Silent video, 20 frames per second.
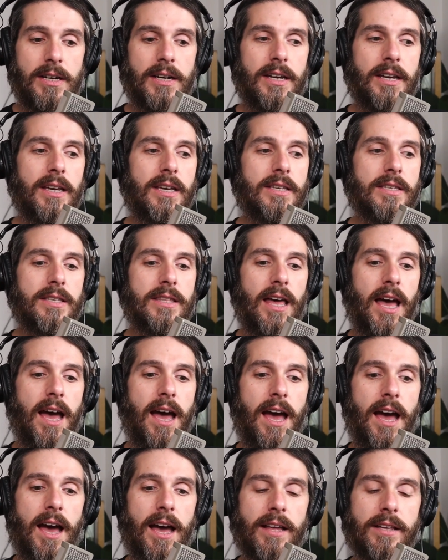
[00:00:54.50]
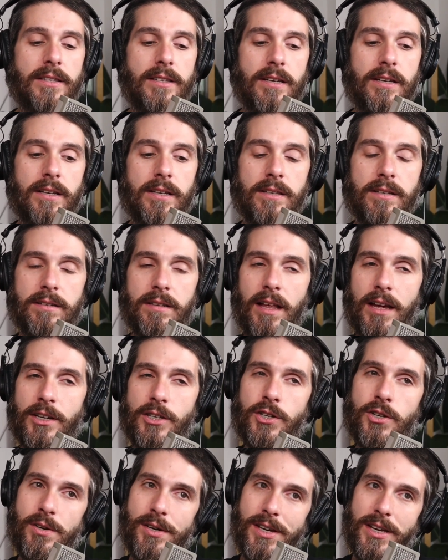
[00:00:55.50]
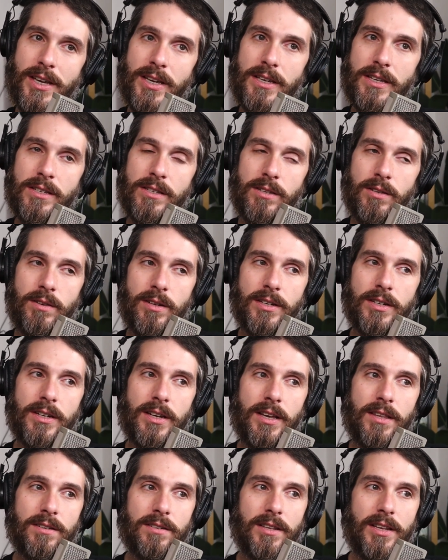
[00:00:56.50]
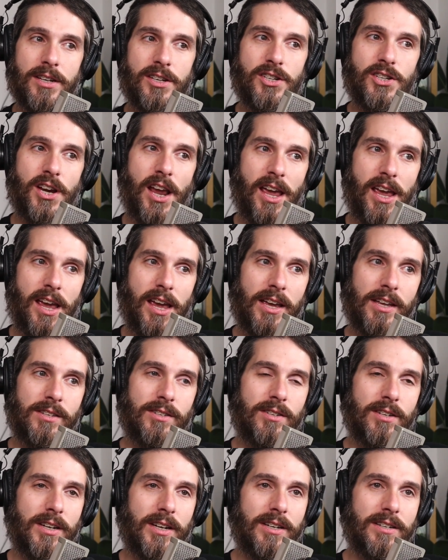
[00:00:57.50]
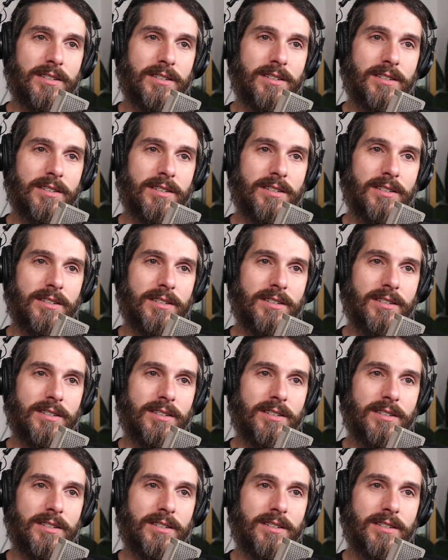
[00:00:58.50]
is that there's a lot of trees, and there's a lot of shade, so you can kind of just